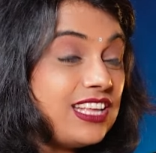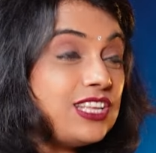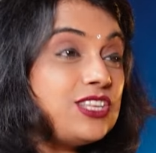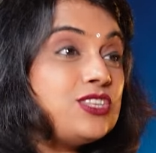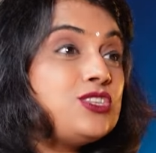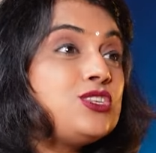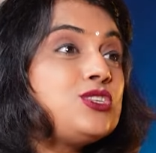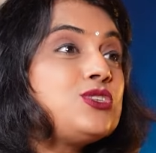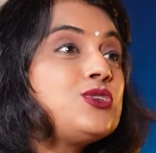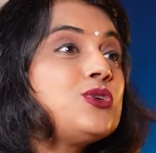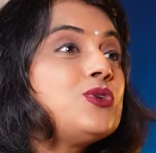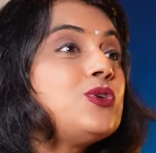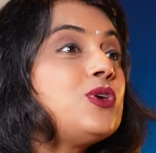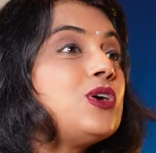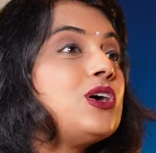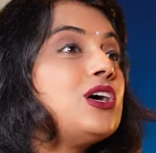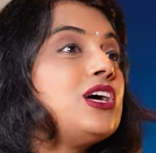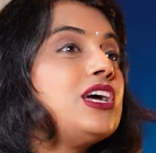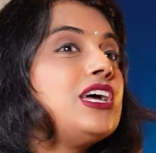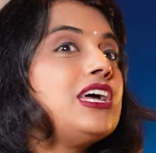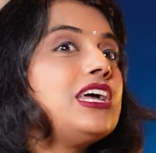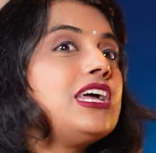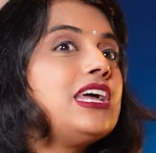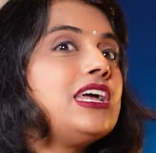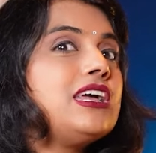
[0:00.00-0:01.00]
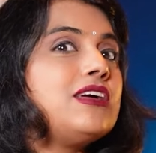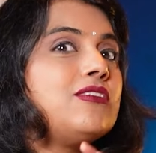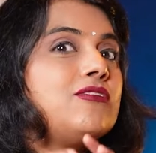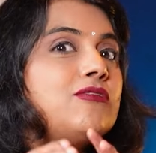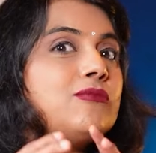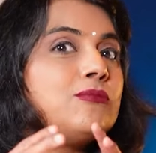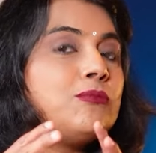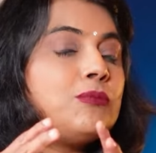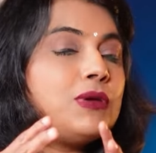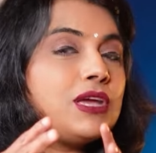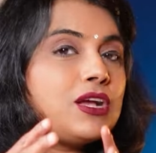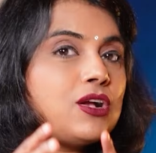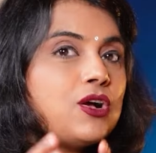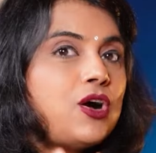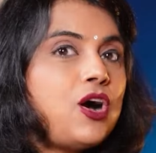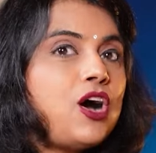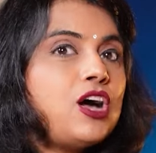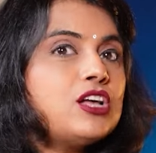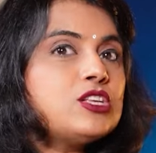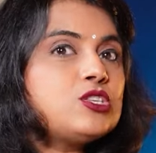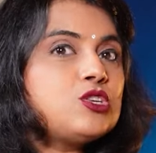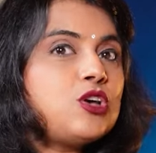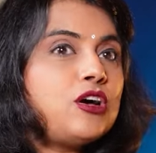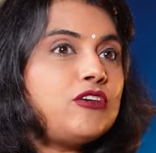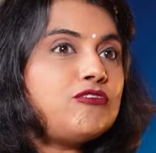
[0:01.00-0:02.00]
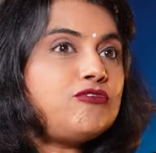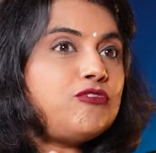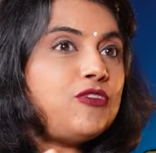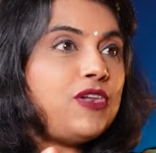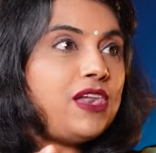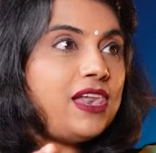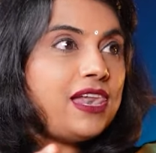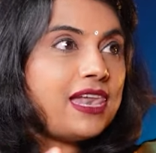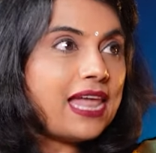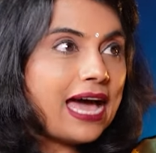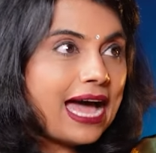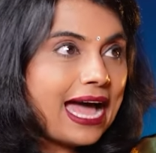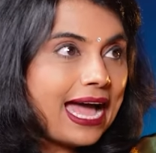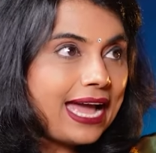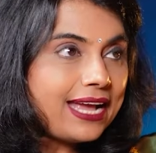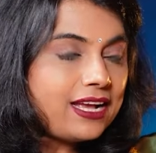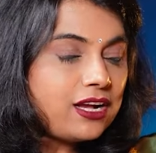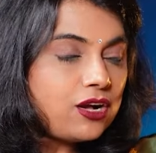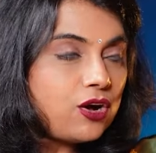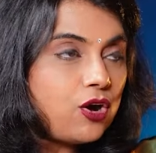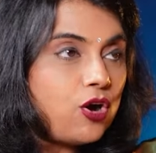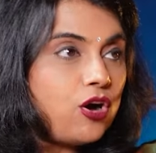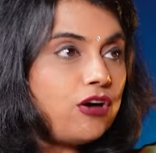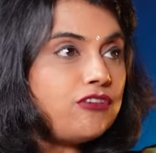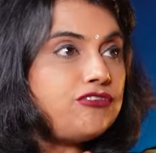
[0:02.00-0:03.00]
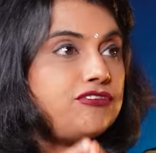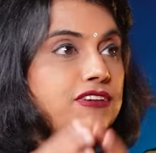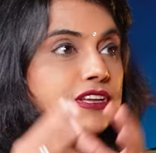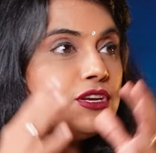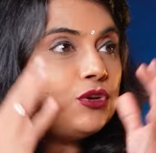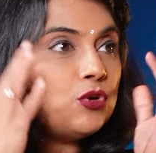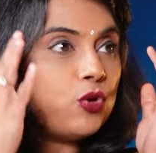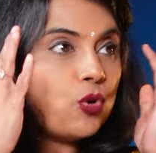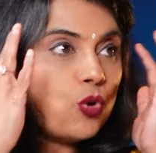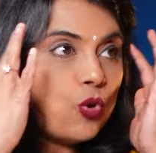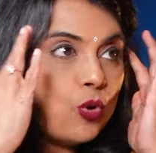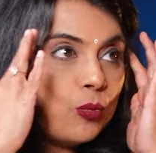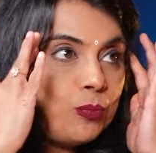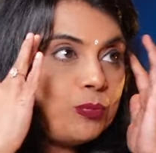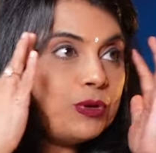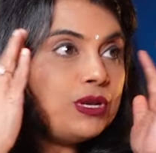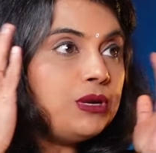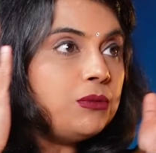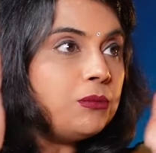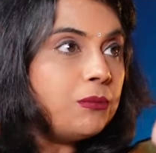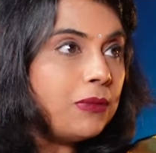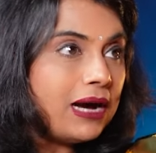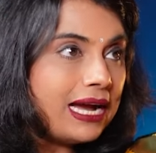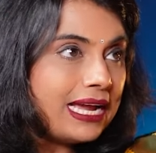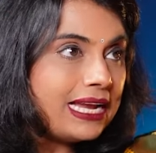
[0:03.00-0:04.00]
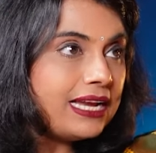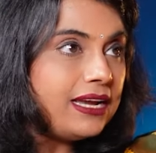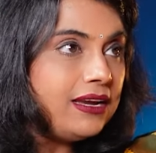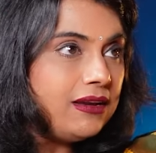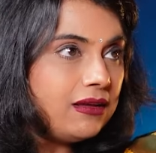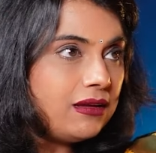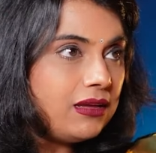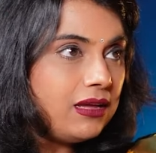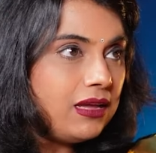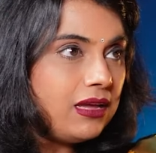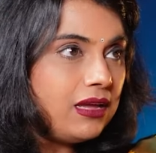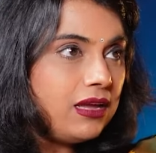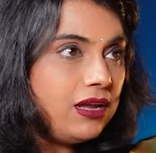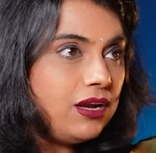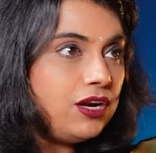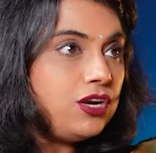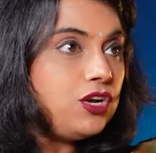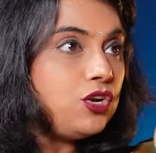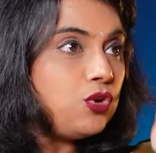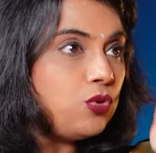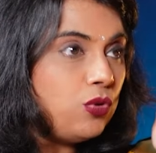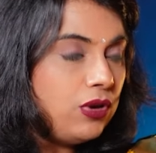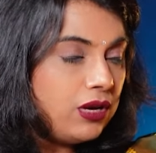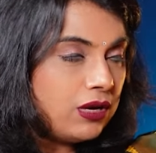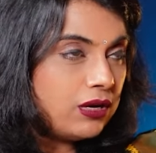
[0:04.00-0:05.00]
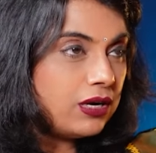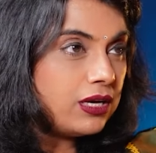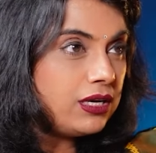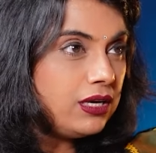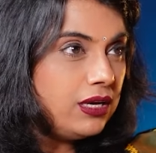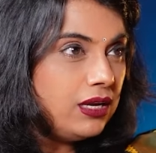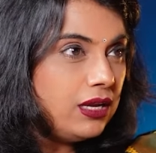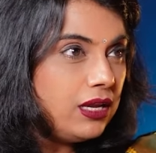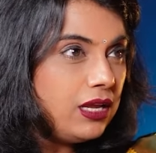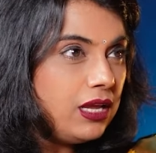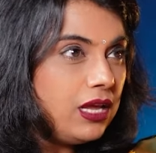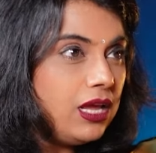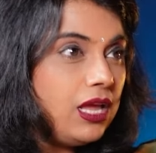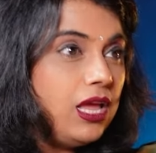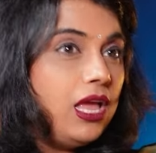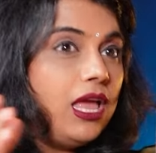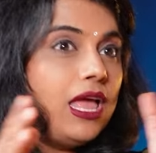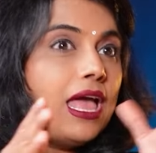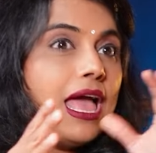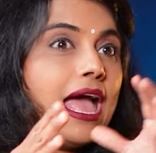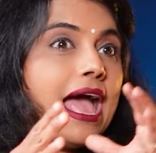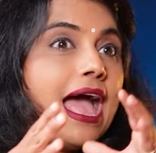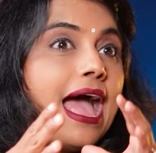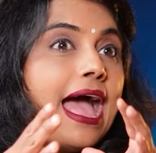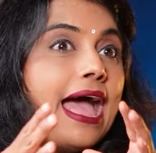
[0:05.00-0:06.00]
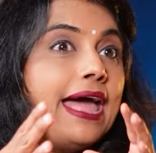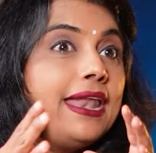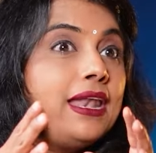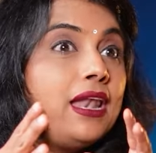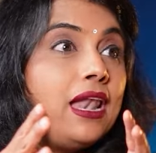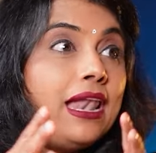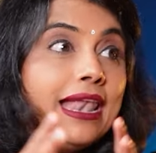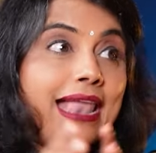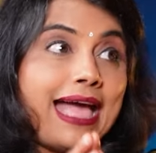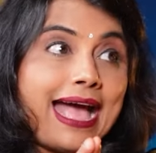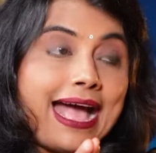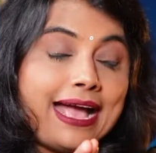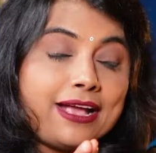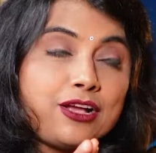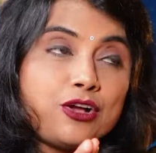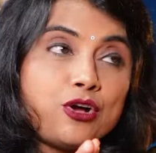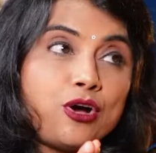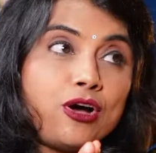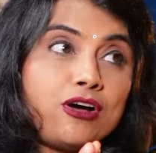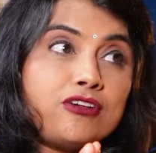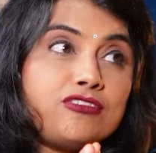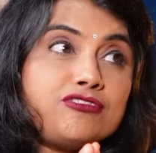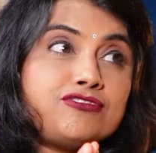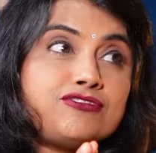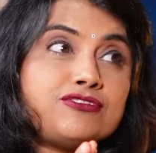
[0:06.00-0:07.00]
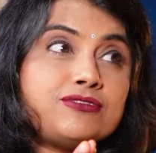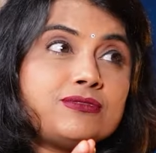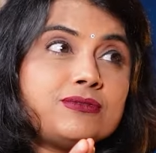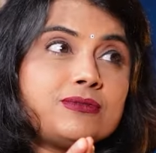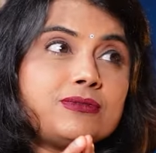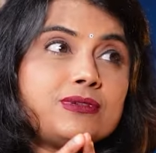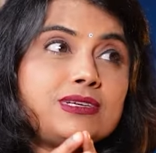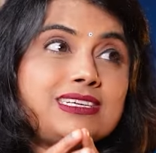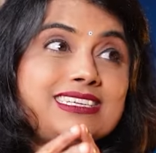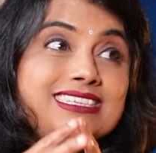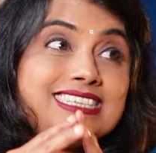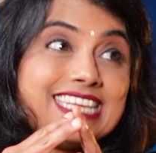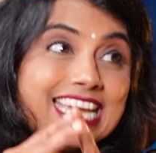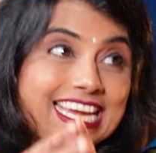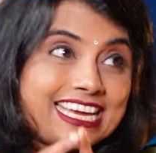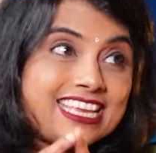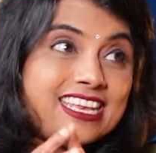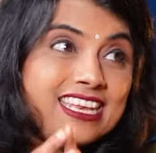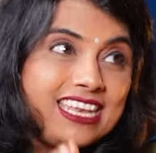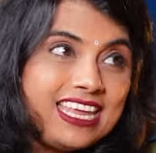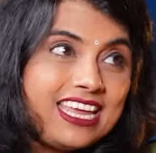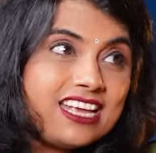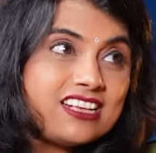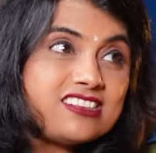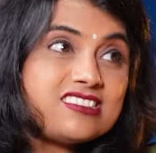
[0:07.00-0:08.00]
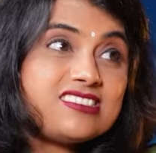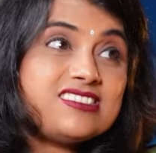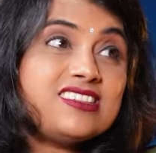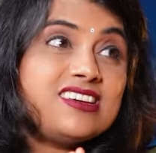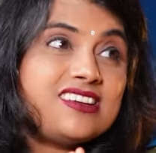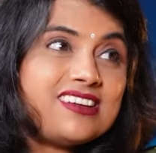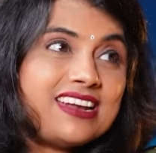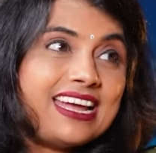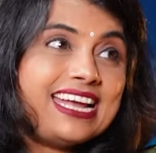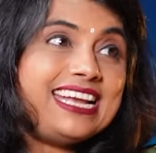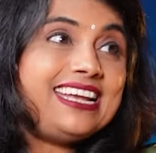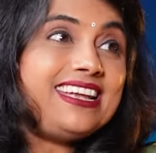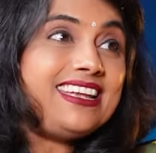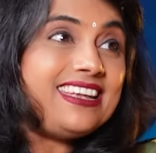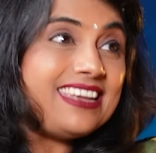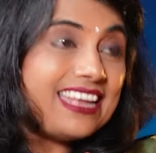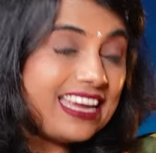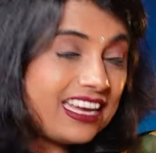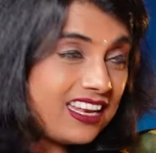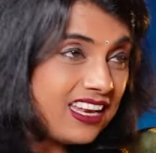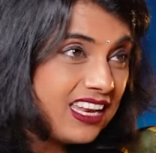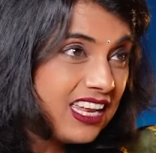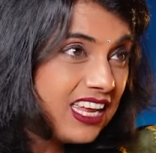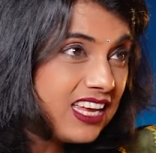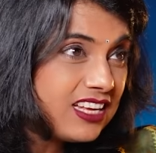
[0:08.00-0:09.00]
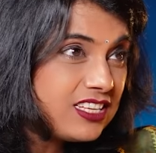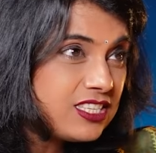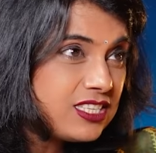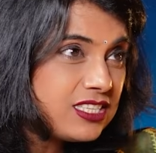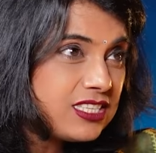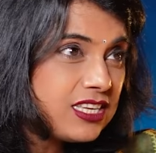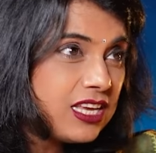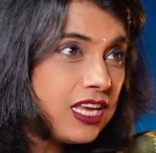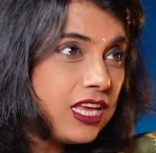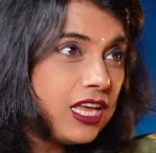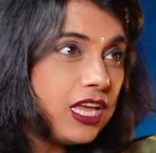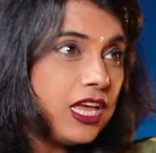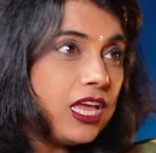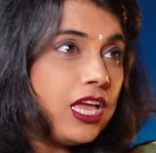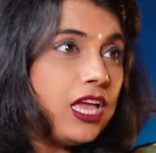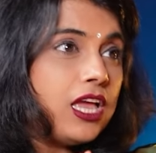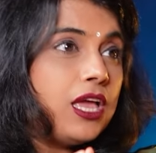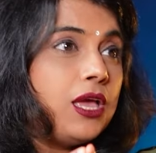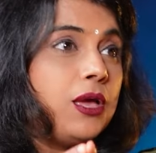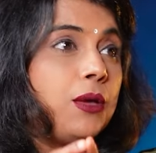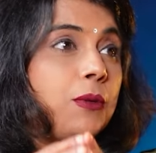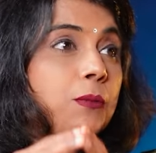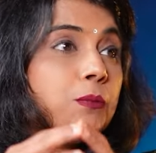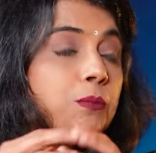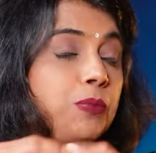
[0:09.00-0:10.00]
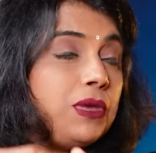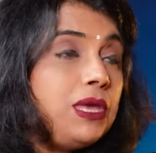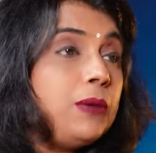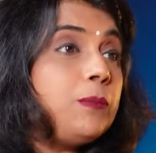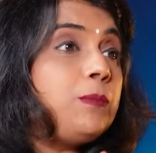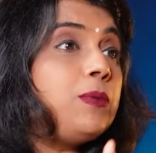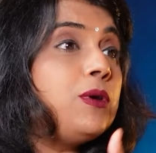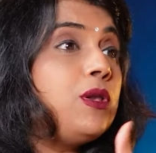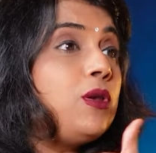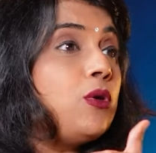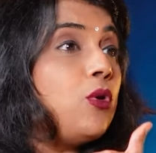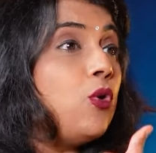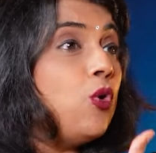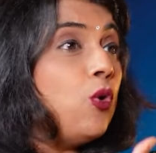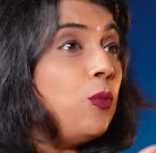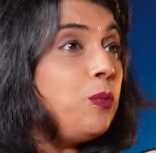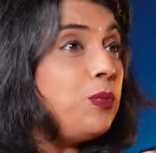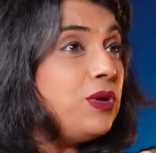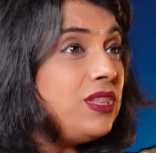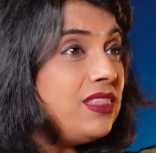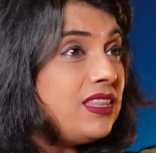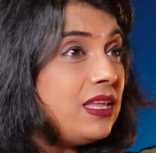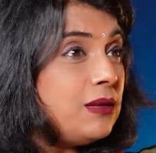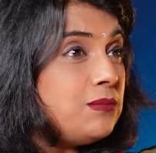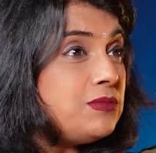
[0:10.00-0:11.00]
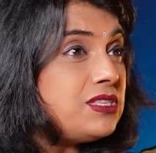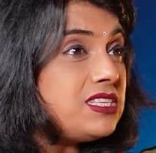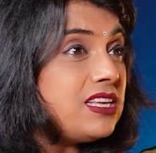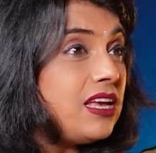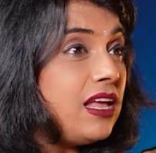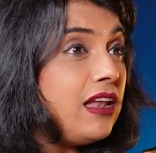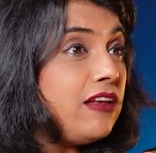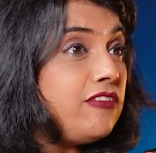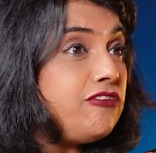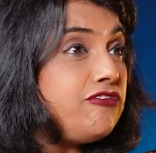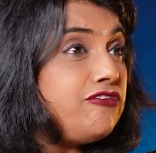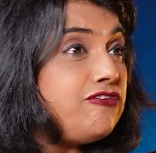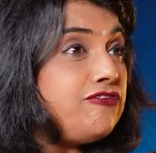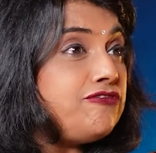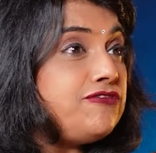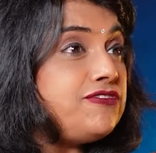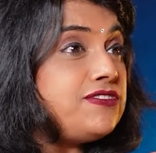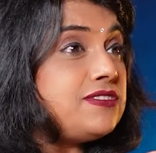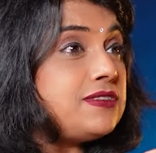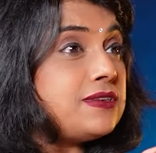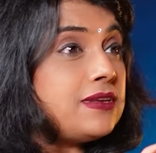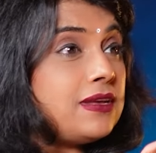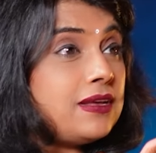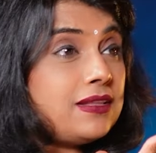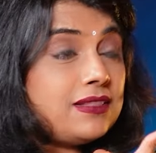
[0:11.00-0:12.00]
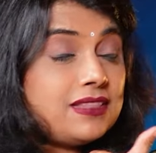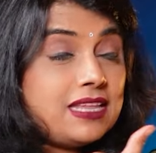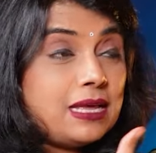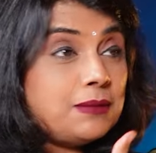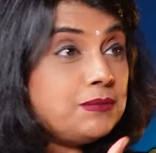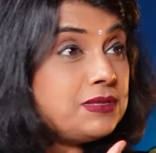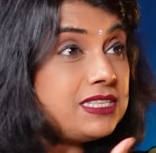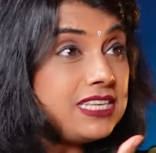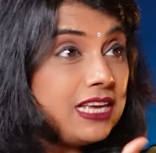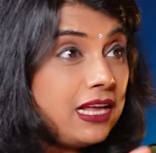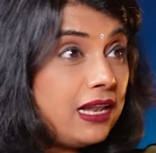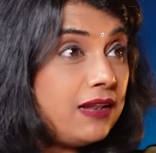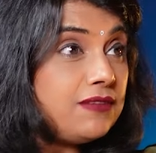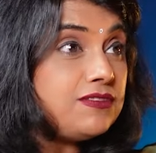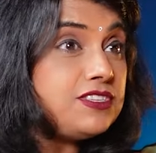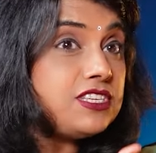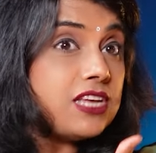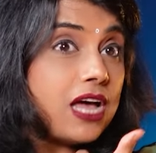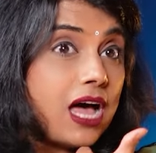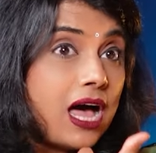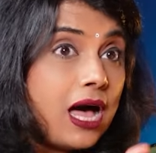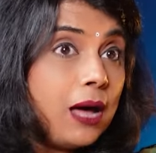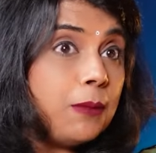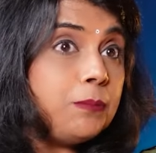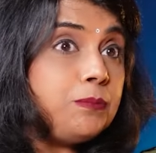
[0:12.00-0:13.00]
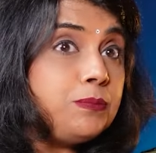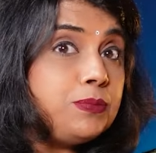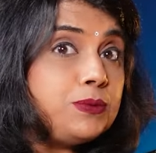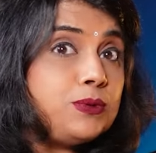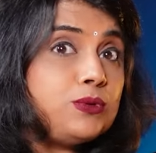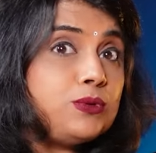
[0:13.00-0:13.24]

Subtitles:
So because of lack of an open mind to learn and lack of techniques, the right techniques, people open themselves up